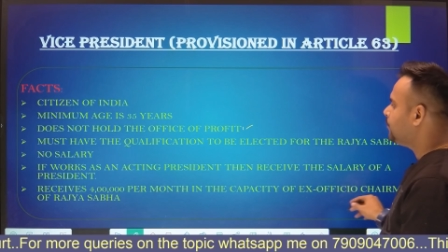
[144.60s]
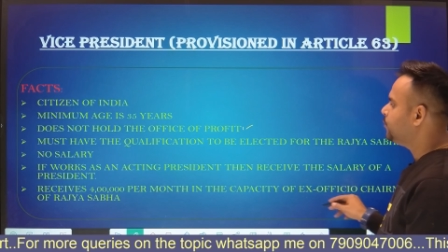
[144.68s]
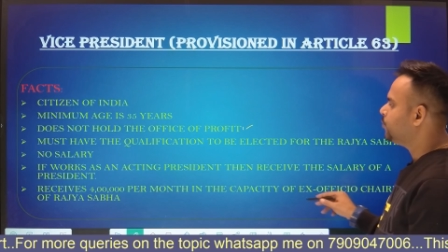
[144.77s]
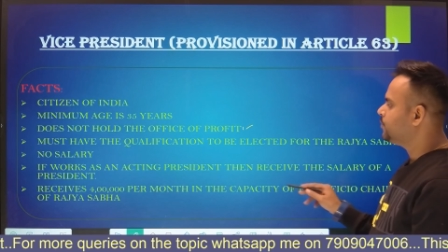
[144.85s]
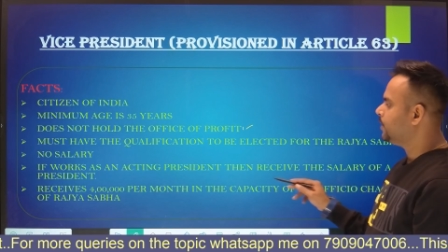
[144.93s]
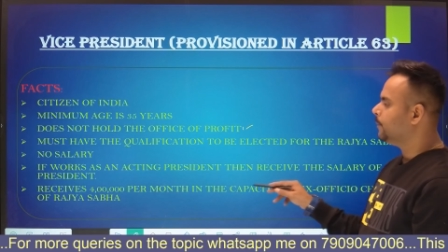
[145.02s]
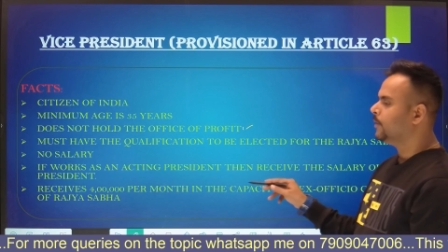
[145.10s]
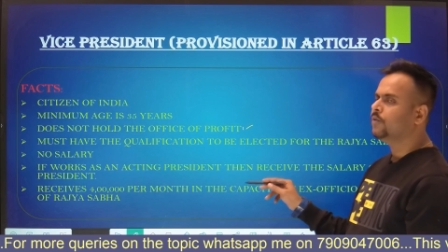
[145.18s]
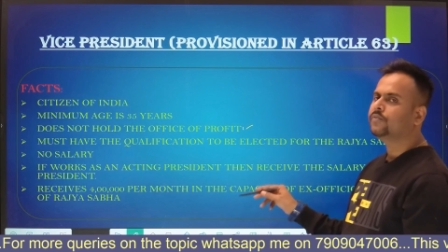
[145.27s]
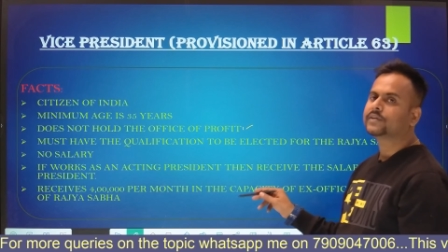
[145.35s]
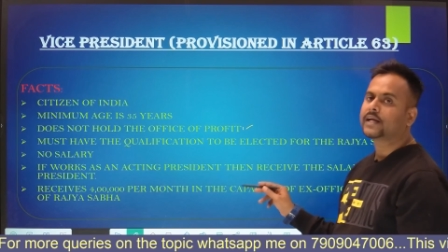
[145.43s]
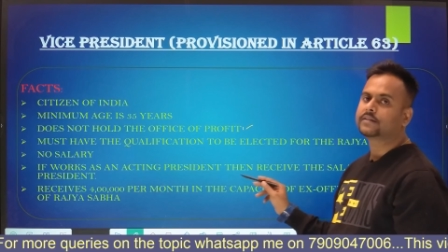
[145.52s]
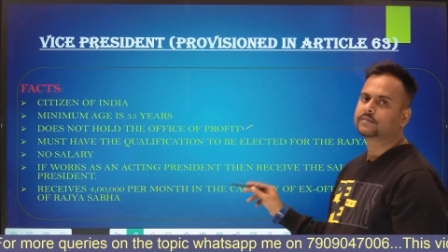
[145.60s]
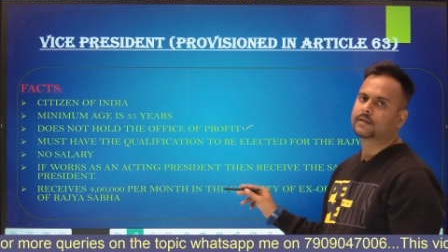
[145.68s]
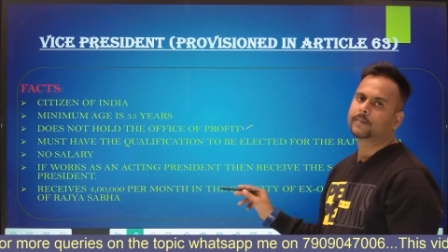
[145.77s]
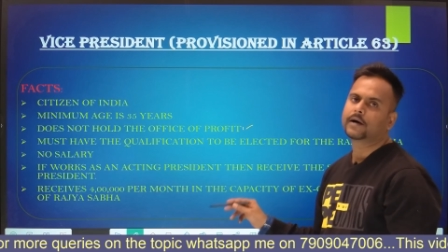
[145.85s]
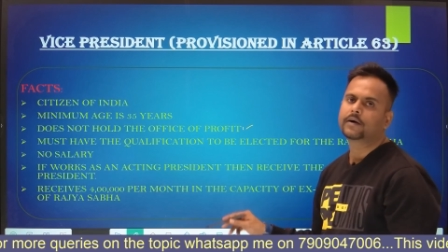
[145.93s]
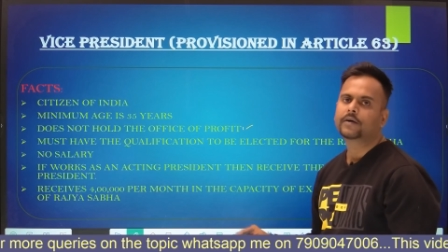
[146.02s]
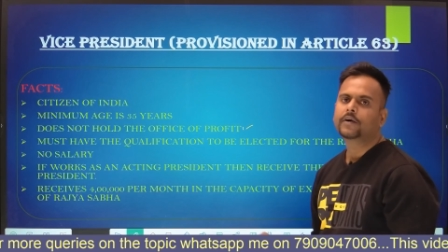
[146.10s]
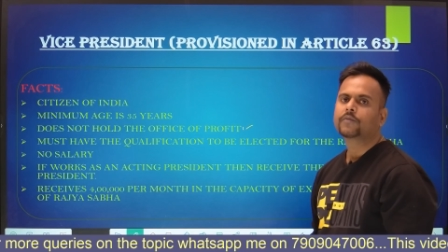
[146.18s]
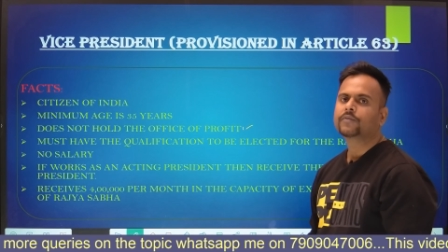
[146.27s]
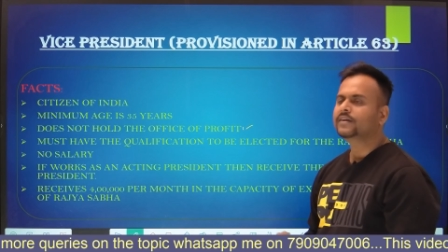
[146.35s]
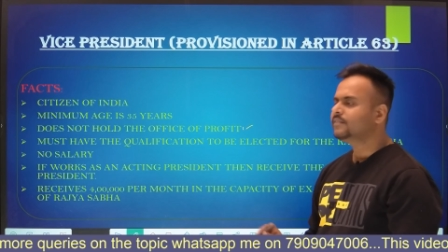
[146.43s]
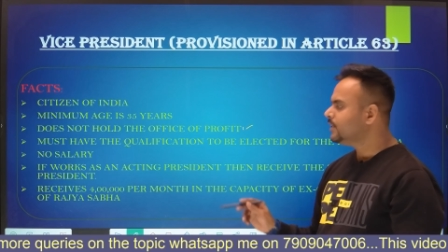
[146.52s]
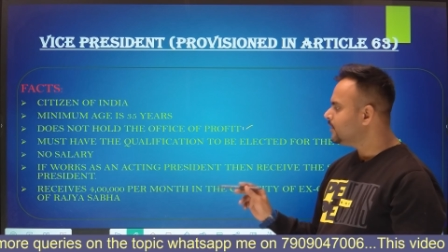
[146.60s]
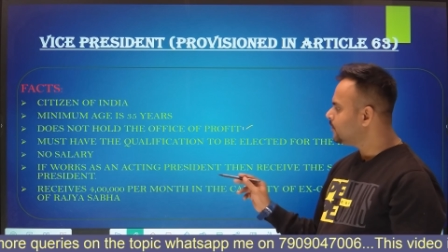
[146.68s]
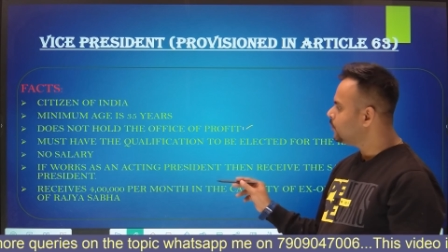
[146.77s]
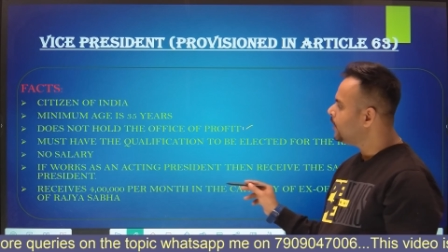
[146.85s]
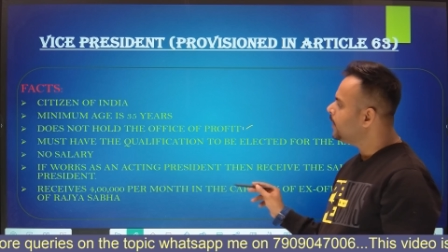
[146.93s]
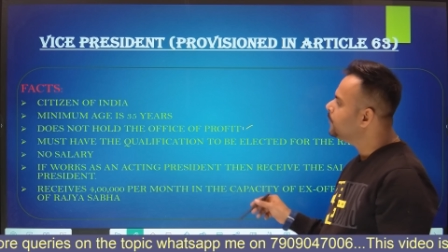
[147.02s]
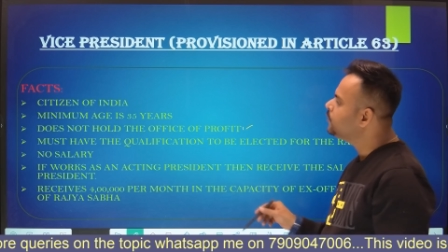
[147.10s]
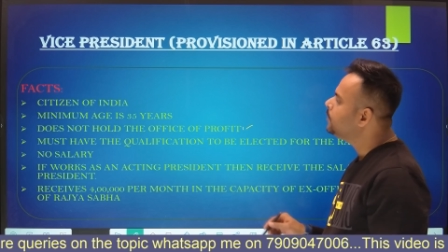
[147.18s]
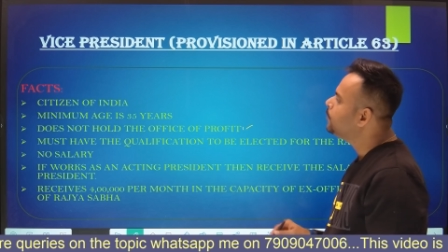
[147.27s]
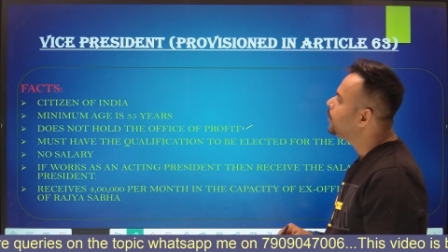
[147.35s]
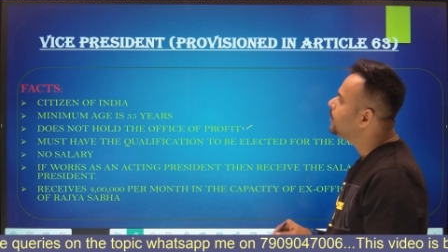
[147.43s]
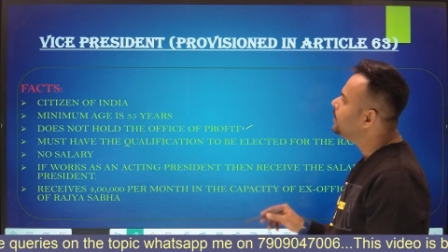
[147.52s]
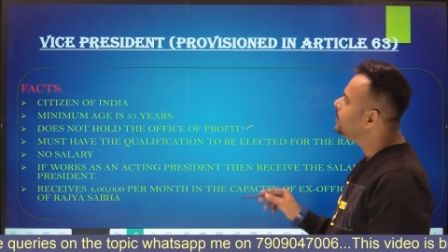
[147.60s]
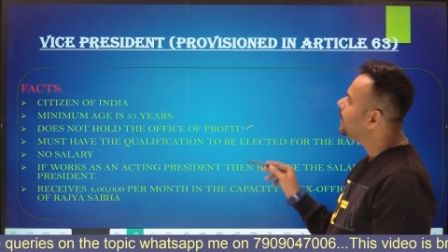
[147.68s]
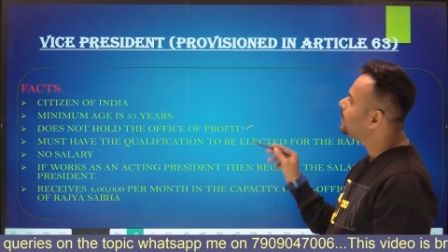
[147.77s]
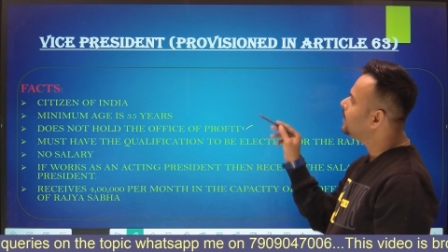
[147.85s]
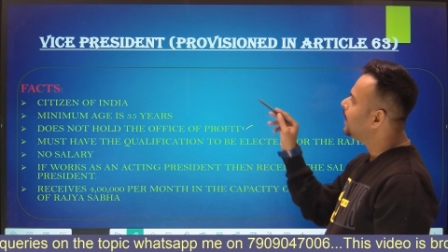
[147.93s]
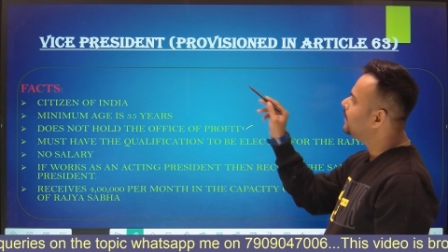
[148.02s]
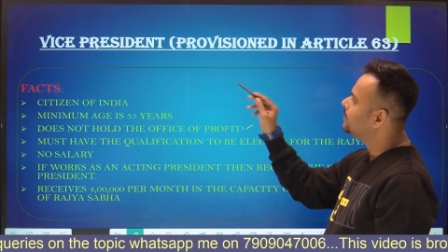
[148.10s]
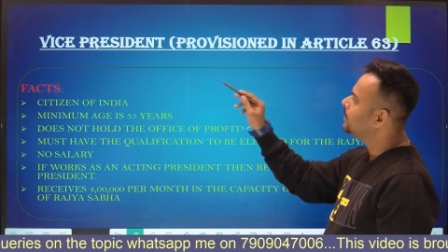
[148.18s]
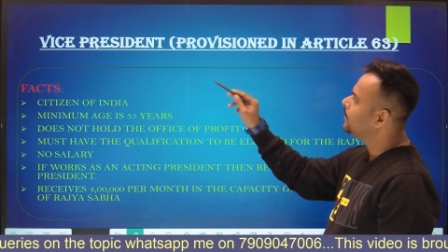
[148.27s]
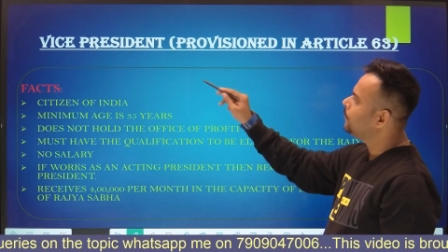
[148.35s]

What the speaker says: chairman of Rajya Sabha. Friends, see, this is very much important that as a